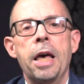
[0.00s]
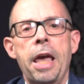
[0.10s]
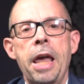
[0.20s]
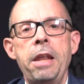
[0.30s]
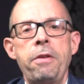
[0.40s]

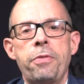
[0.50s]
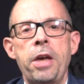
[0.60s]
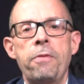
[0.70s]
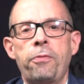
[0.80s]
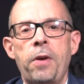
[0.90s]
And
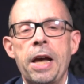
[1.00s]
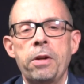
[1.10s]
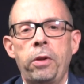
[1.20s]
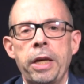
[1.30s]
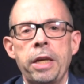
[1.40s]
then
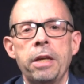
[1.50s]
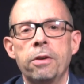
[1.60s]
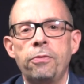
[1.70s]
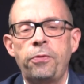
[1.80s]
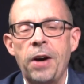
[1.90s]
finally,
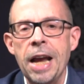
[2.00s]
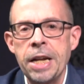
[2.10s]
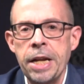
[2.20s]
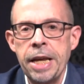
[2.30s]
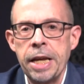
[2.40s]

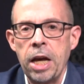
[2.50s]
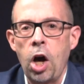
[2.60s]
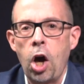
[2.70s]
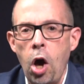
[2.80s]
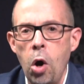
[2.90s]
finding a
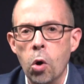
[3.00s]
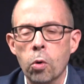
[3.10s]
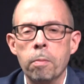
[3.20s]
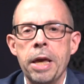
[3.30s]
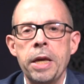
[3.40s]

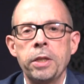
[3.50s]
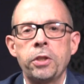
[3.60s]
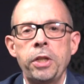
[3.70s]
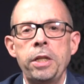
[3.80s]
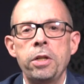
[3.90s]
home. A
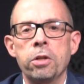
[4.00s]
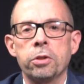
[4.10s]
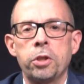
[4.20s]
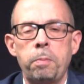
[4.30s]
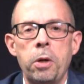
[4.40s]
senior
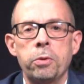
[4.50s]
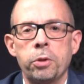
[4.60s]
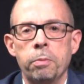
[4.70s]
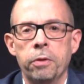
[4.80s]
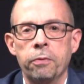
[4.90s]

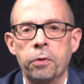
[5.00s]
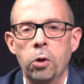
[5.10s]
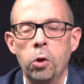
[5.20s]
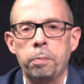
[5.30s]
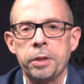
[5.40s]
spokesman for
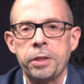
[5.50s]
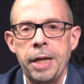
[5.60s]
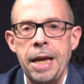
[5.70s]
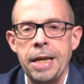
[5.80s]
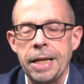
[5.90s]
Opus
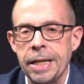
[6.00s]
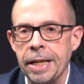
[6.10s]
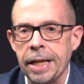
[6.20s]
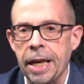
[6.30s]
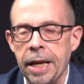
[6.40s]
Dei
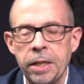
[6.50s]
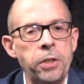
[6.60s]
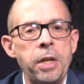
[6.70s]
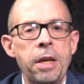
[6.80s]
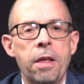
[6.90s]
indicates
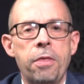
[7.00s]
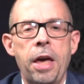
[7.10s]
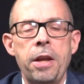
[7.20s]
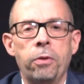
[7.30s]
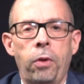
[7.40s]

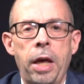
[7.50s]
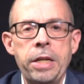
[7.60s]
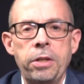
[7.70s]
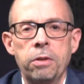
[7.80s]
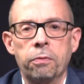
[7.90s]
that in
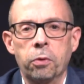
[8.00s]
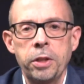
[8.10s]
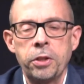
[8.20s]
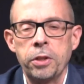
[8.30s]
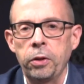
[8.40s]
light of
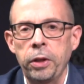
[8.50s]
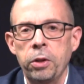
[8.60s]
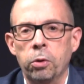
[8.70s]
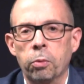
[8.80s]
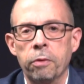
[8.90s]
recent
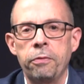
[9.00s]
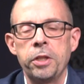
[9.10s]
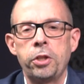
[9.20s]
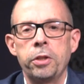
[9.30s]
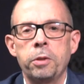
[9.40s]
legal
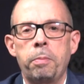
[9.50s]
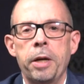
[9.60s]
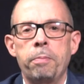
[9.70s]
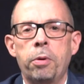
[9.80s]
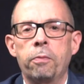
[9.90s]
revisions
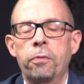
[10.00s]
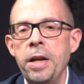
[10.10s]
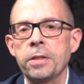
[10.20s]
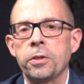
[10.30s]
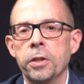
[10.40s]
by Pope
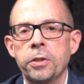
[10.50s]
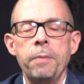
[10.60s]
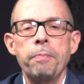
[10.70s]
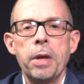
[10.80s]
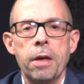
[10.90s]
Francis,
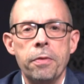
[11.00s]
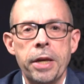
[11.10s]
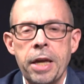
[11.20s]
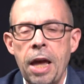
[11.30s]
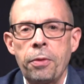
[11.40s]
the
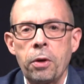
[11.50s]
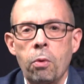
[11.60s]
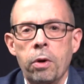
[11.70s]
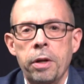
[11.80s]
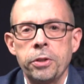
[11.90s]
Catholic
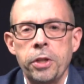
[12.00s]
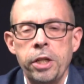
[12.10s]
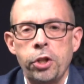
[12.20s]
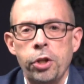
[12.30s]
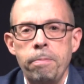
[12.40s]

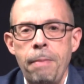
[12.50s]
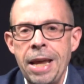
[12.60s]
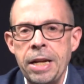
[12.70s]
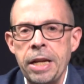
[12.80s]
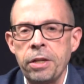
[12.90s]
organization
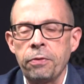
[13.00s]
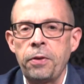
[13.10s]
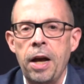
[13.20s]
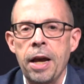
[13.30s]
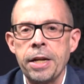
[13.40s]
may need to
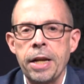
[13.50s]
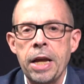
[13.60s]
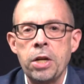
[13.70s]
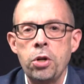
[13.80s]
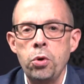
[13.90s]
find
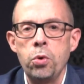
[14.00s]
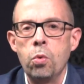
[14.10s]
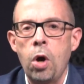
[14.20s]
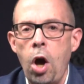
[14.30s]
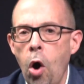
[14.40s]
a
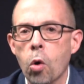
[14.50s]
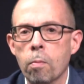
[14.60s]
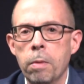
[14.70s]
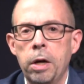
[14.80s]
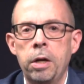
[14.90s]
new
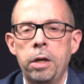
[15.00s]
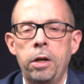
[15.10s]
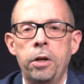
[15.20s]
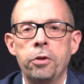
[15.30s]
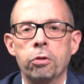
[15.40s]
home
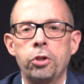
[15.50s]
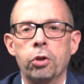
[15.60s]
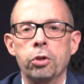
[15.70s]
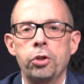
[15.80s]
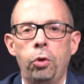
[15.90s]
under
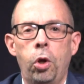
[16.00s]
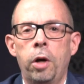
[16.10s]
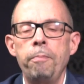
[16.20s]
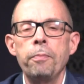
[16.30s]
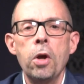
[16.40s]
church
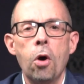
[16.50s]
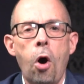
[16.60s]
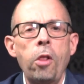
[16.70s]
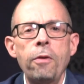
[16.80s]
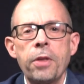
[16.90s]
law.
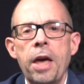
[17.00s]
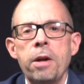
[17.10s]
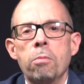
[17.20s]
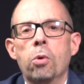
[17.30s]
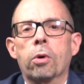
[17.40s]
All of that
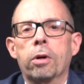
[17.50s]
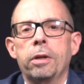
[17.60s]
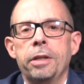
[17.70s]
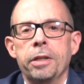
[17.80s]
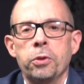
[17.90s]
and more
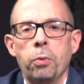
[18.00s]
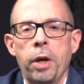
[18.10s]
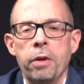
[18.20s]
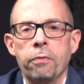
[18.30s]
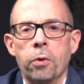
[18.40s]
is
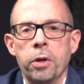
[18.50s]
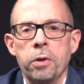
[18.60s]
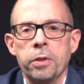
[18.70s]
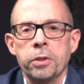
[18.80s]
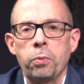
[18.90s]
waiting for
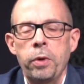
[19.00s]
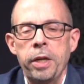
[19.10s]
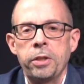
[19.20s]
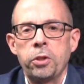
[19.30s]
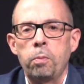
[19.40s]
you this
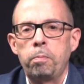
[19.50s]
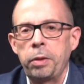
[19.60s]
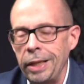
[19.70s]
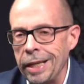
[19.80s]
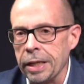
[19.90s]
week. So
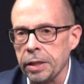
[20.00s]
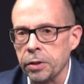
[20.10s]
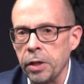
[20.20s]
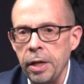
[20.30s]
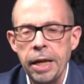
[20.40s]

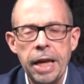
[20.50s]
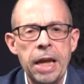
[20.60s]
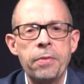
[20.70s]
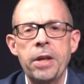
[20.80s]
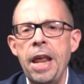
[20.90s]
please,
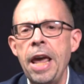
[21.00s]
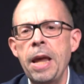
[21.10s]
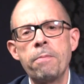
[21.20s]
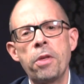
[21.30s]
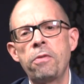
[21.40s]
in the
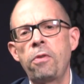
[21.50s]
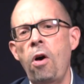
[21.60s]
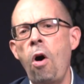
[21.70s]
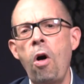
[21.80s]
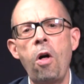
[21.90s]
name that of
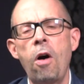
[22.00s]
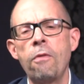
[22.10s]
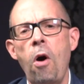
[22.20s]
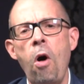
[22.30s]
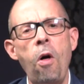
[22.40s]

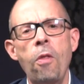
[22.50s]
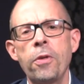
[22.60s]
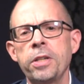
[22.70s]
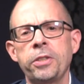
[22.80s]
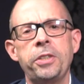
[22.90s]
all
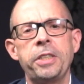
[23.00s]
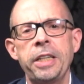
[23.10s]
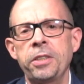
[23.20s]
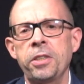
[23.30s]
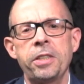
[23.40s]
that is
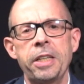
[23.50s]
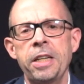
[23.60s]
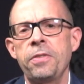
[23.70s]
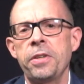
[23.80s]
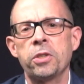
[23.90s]
decent
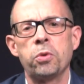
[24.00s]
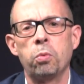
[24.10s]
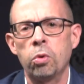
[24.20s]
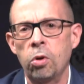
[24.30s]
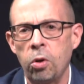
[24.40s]
in this
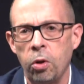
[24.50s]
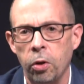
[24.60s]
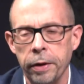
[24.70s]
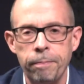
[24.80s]
world,